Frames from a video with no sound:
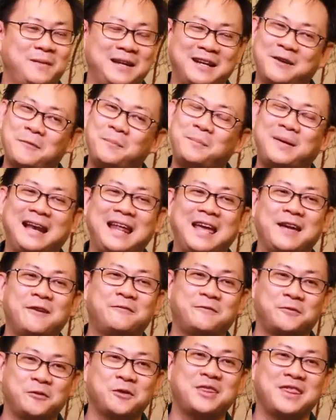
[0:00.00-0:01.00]
little
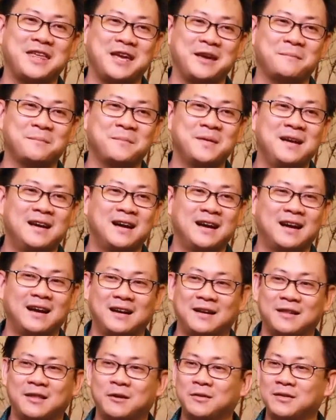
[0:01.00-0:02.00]
playful theme.
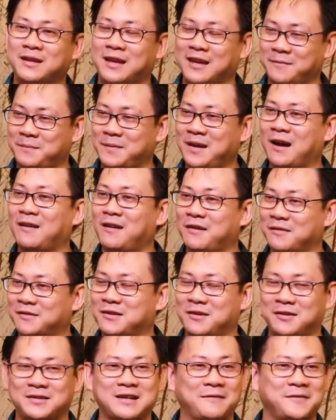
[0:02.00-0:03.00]
Don't kick me out of
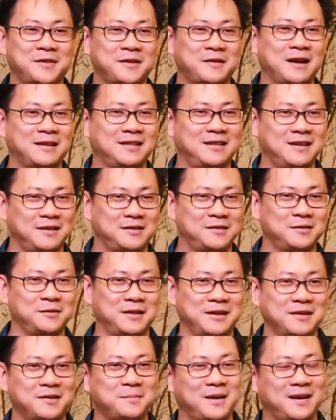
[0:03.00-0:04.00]
church after I teach you
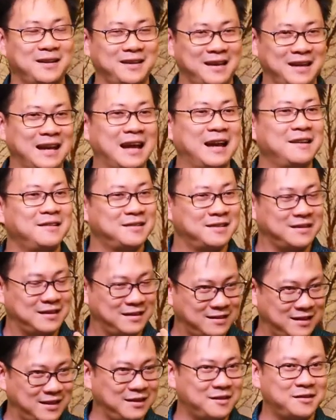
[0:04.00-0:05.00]
this, but can I
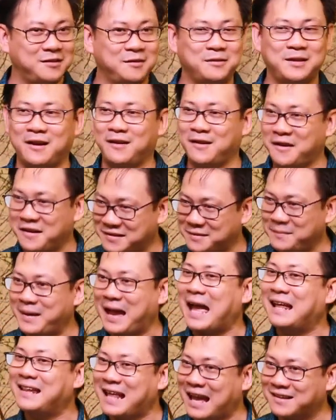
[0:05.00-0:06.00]
teach you? There are some
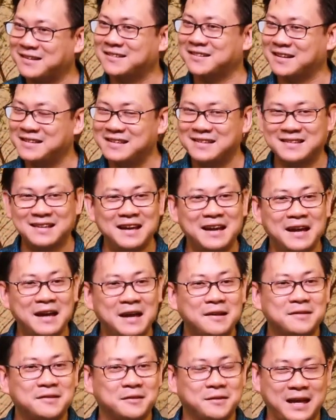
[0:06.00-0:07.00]
hand actions.
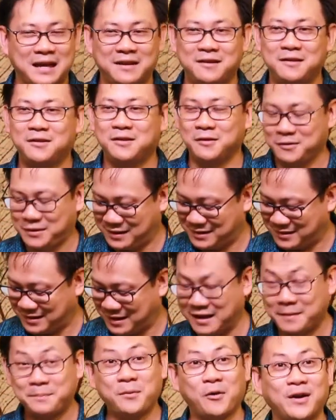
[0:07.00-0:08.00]
So can you do this?
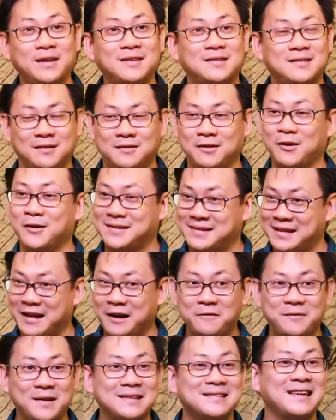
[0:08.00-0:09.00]
Point to
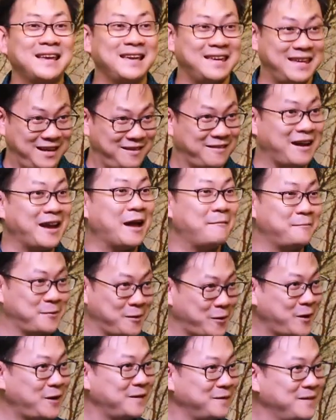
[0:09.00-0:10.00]
yourself and say, here I am,
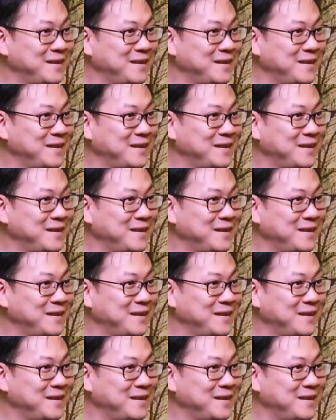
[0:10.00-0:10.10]
Lord.